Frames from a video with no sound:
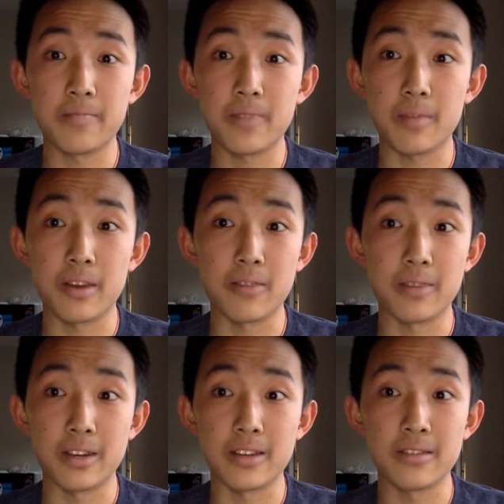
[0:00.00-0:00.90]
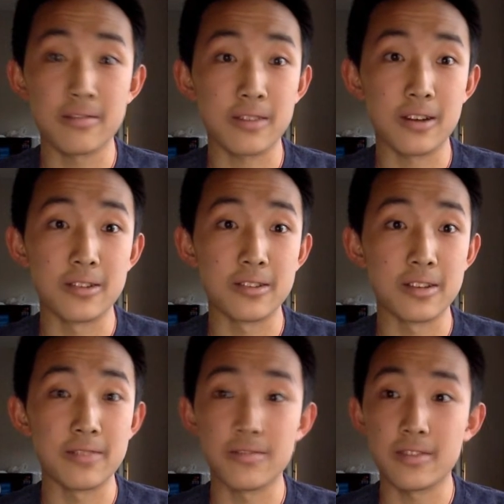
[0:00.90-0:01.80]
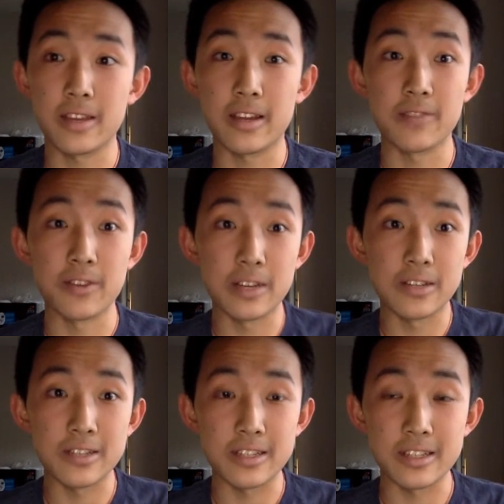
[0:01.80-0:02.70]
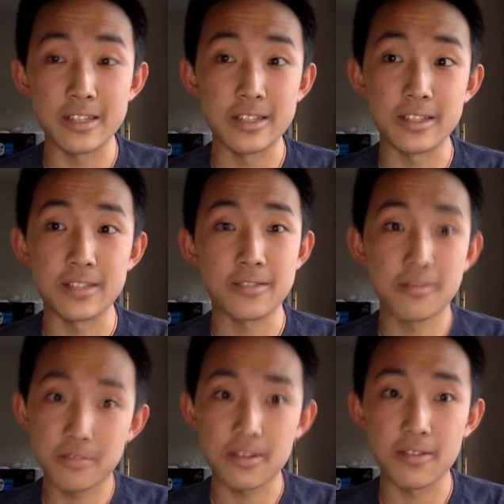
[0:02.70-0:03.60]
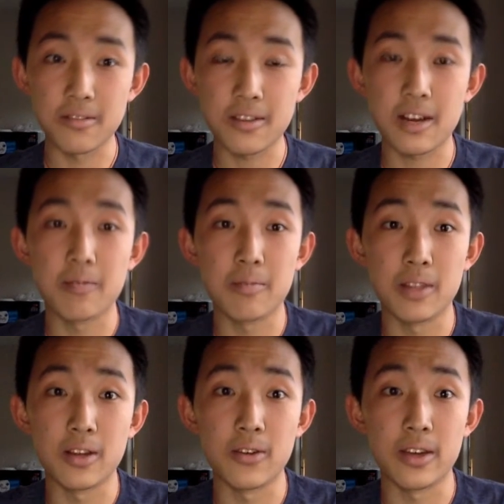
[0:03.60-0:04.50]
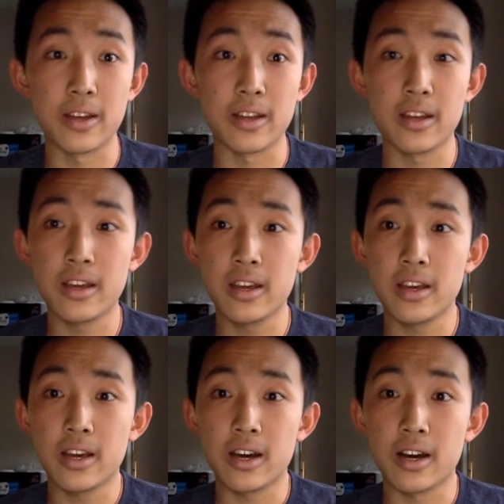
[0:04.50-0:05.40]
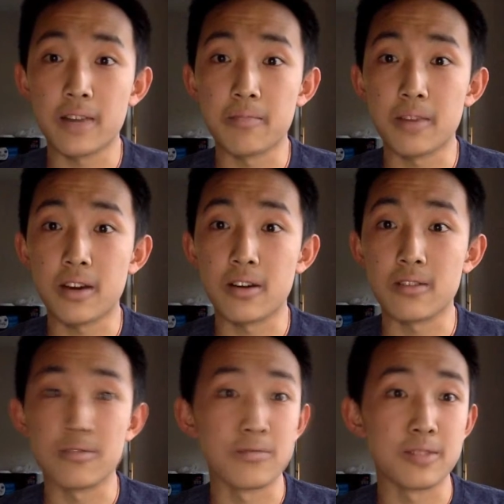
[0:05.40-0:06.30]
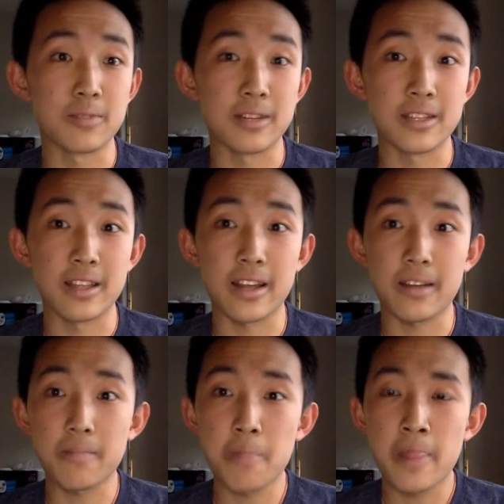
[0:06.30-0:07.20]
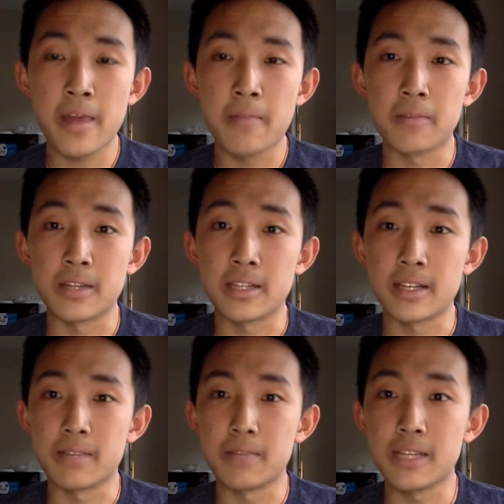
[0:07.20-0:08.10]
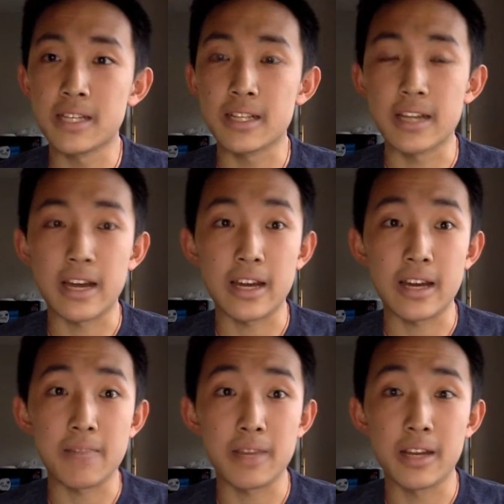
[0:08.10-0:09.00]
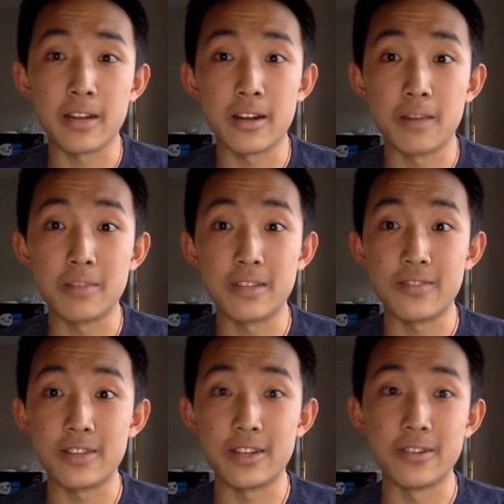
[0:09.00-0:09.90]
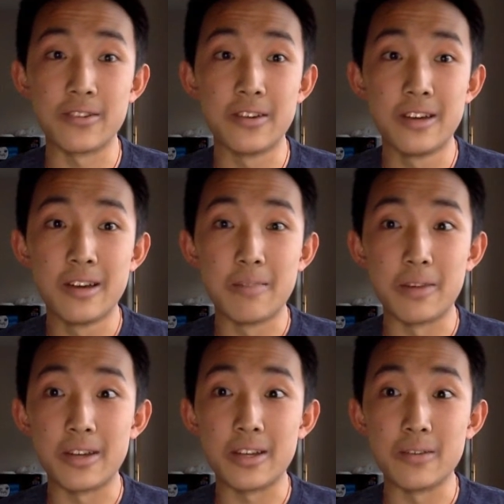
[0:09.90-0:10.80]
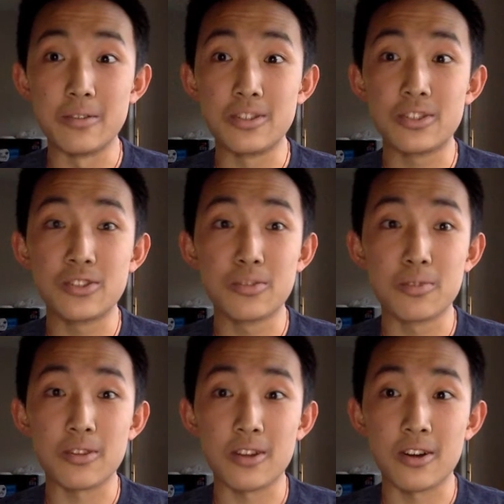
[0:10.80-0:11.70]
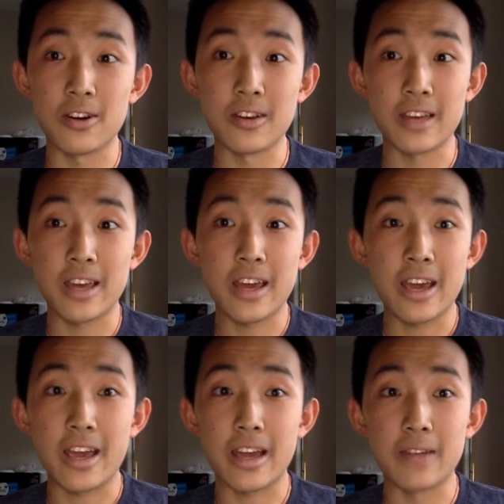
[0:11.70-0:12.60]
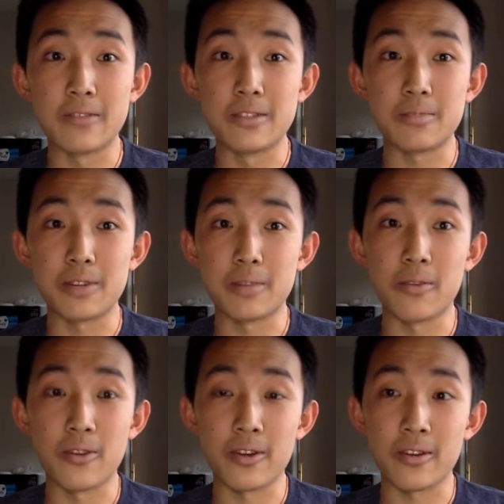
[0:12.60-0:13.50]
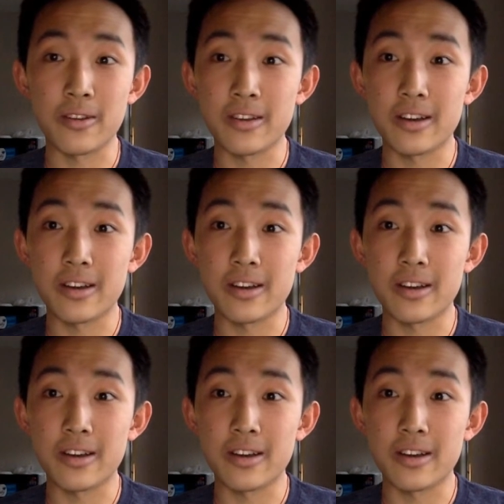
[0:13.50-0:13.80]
about my college life. And if you're interested, just comment below, and I'll respond to that. But basically, I made an update video, but it was super long and it was pretty boring